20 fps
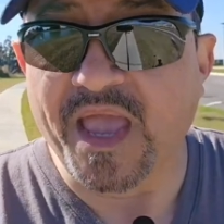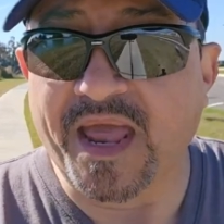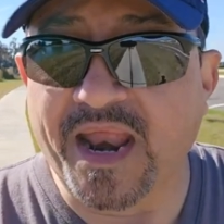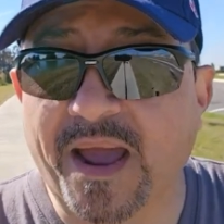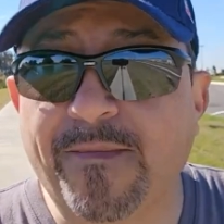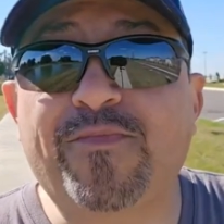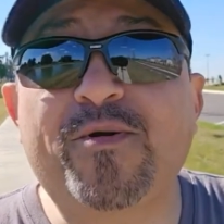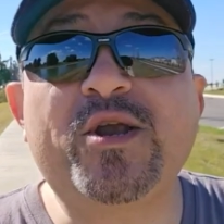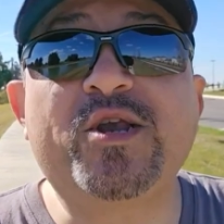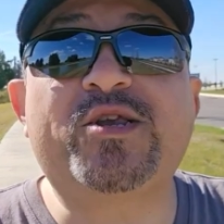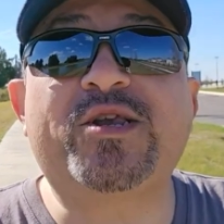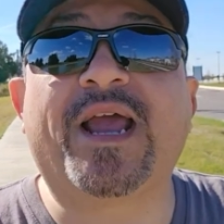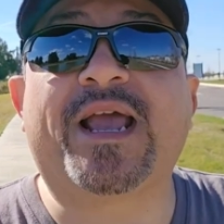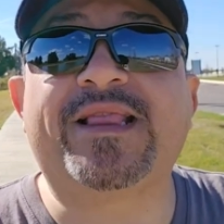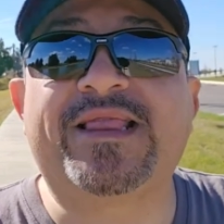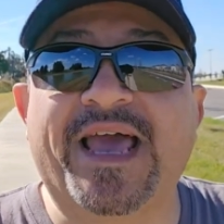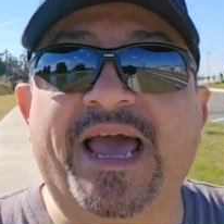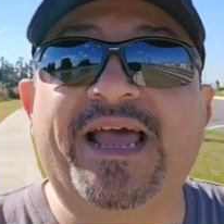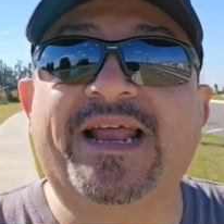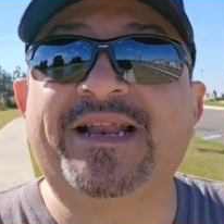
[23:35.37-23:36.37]
And I
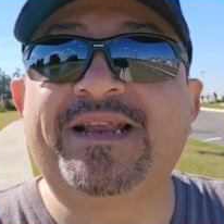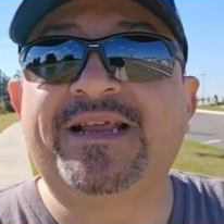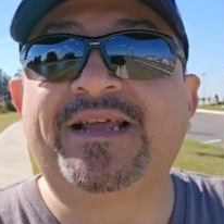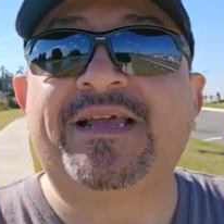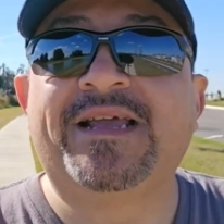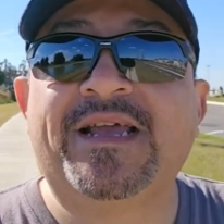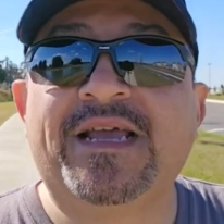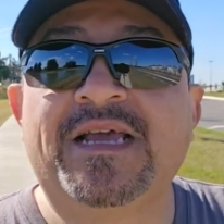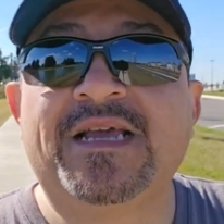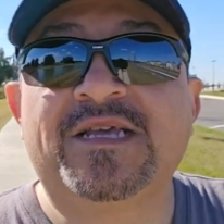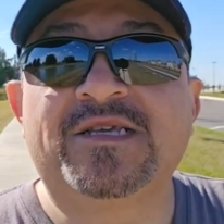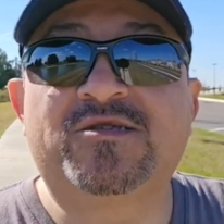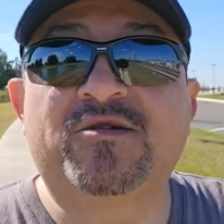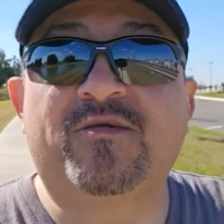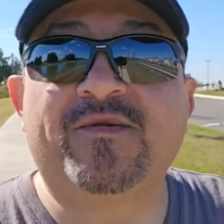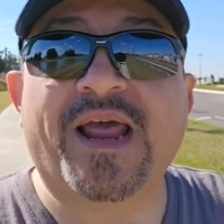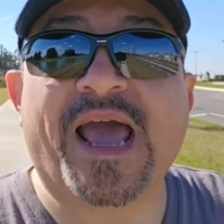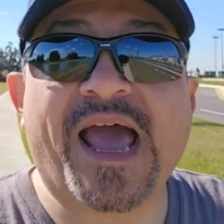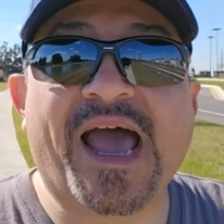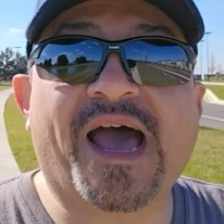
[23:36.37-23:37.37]
appreciate that.
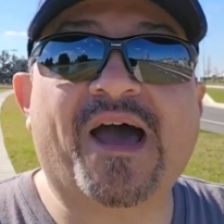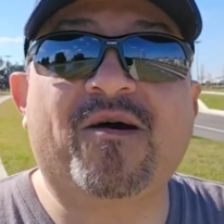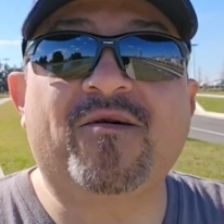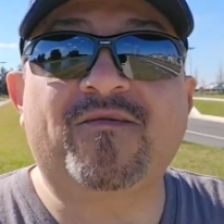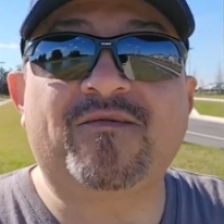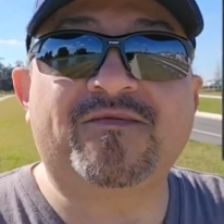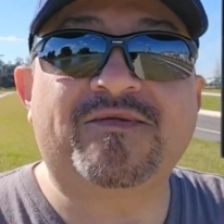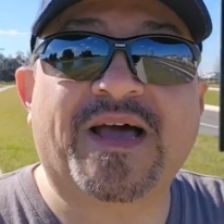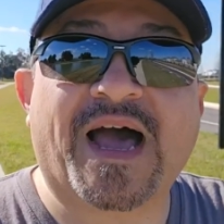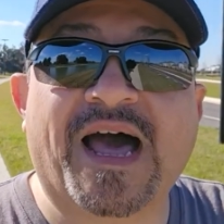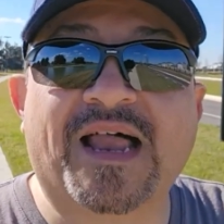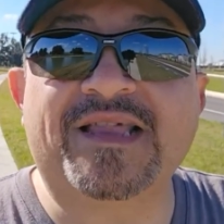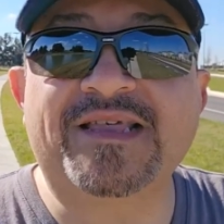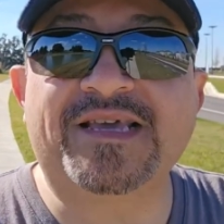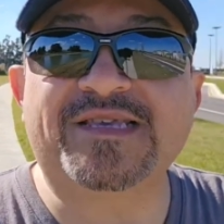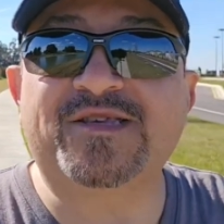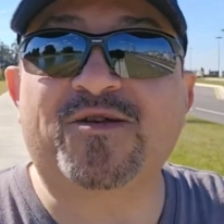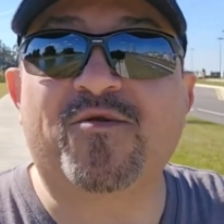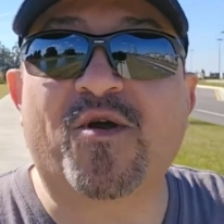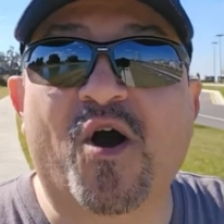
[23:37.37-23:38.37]
So now the
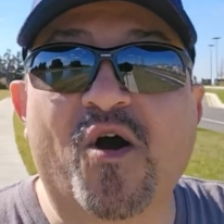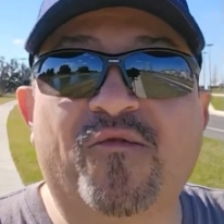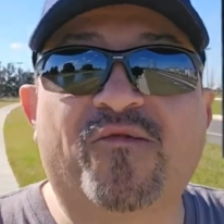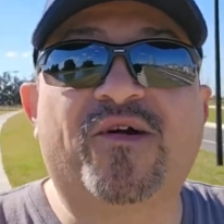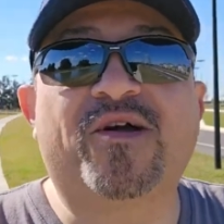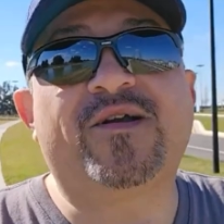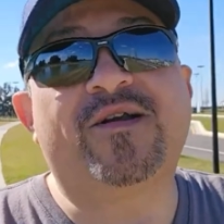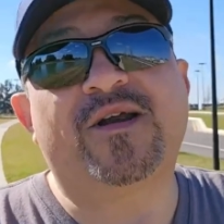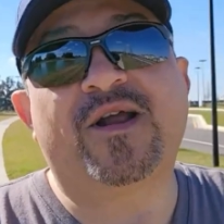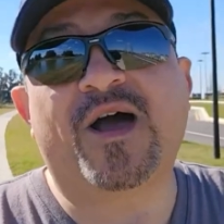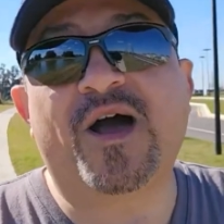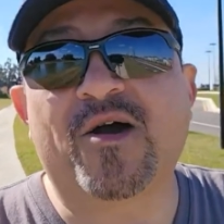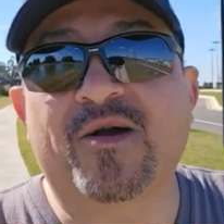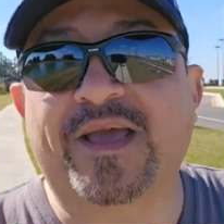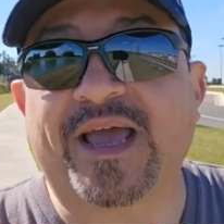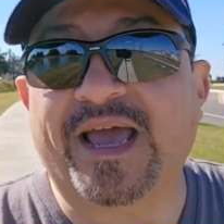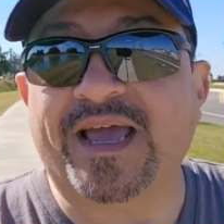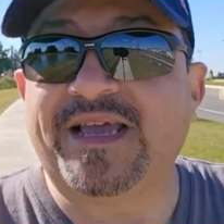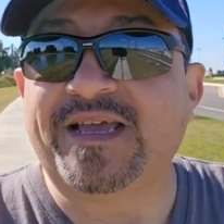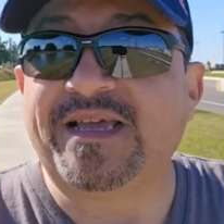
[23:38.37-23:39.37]
holidays are over.
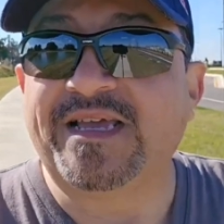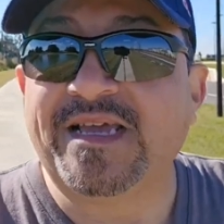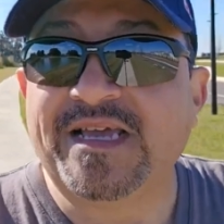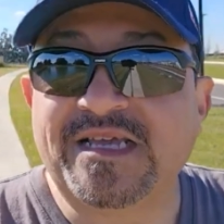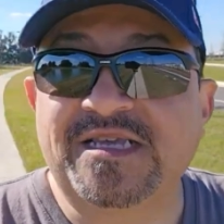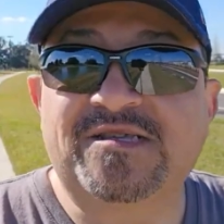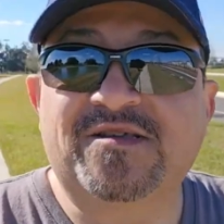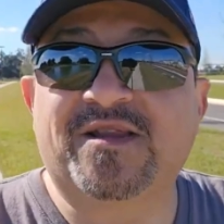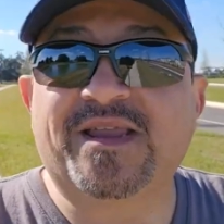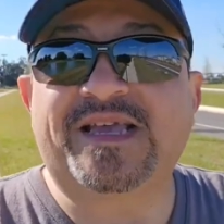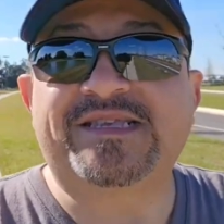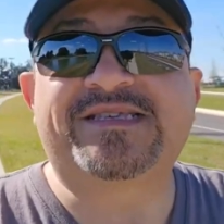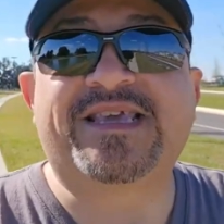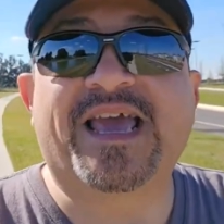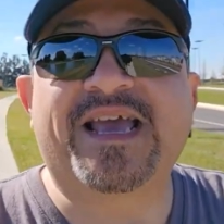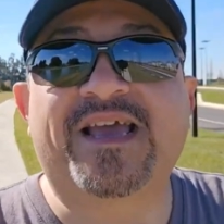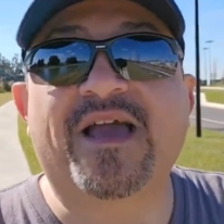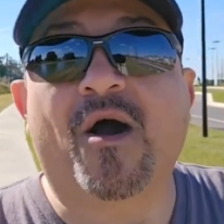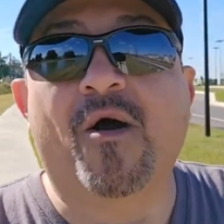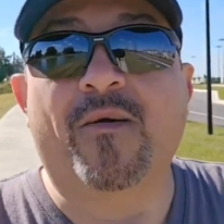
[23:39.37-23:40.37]
Okay, so let's
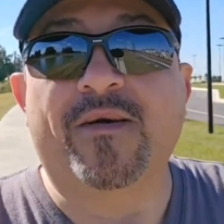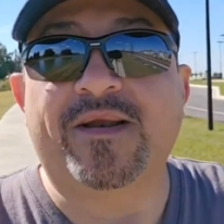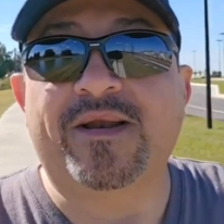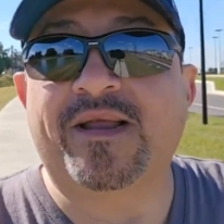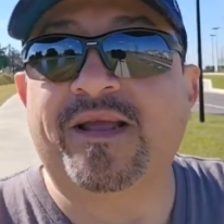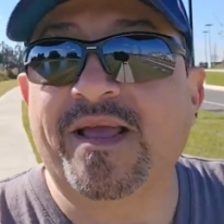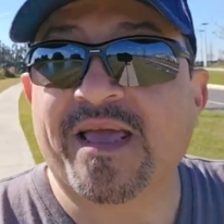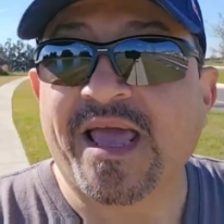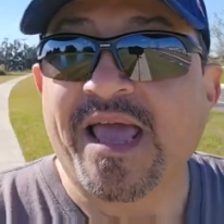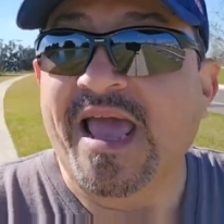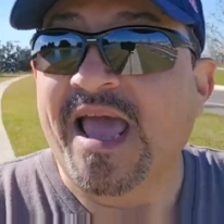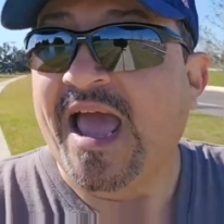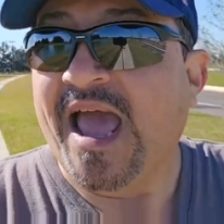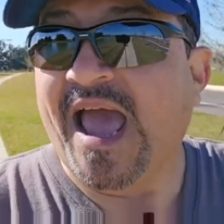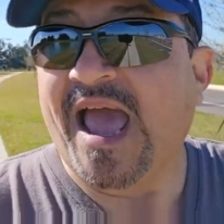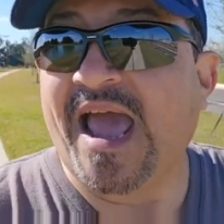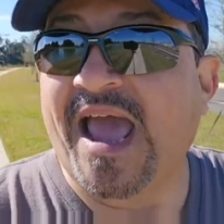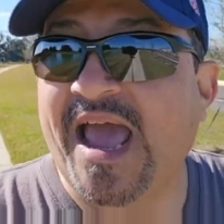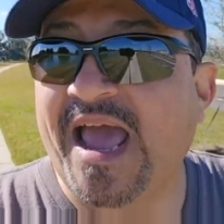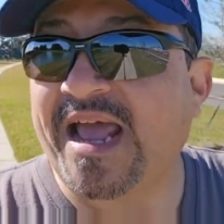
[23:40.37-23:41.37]
get going.
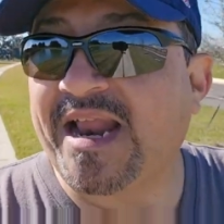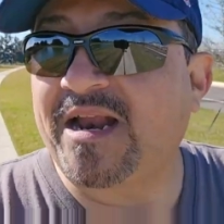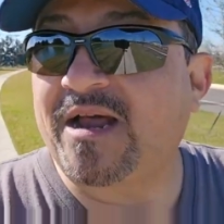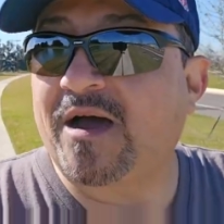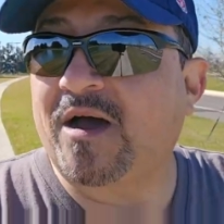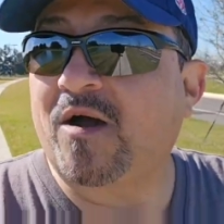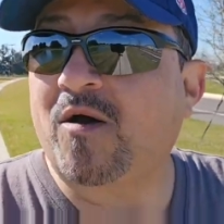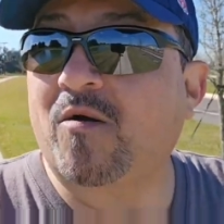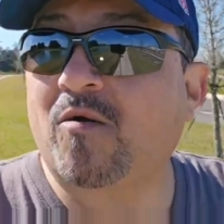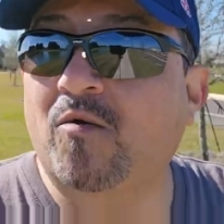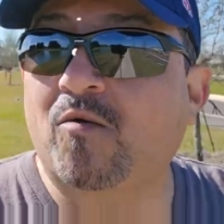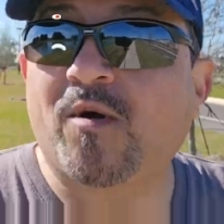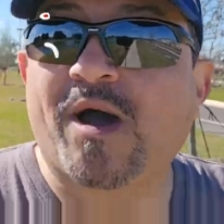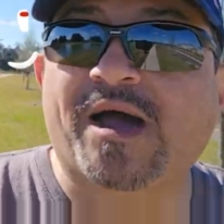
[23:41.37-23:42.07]
And oh